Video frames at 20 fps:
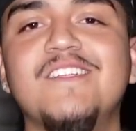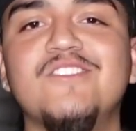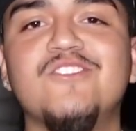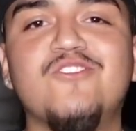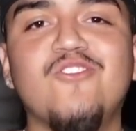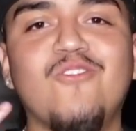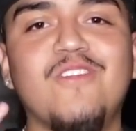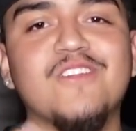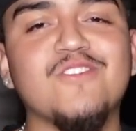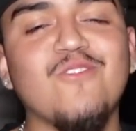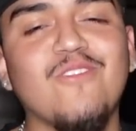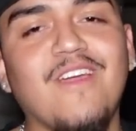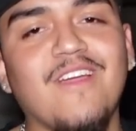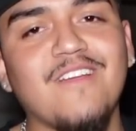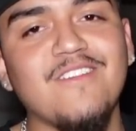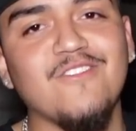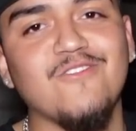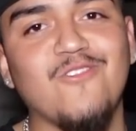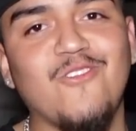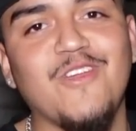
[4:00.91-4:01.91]
So let's go knock
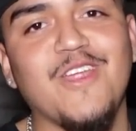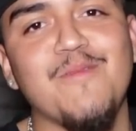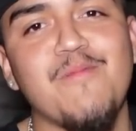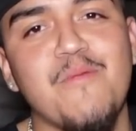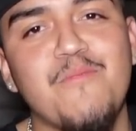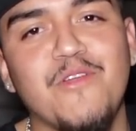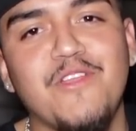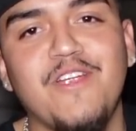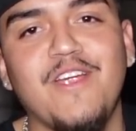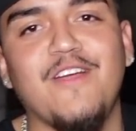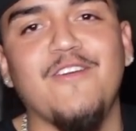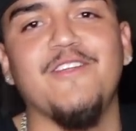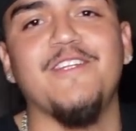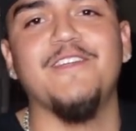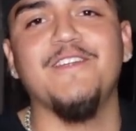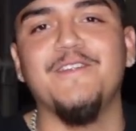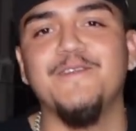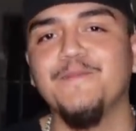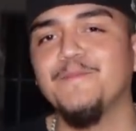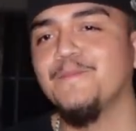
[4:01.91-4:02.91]
on the door and get my brother out here.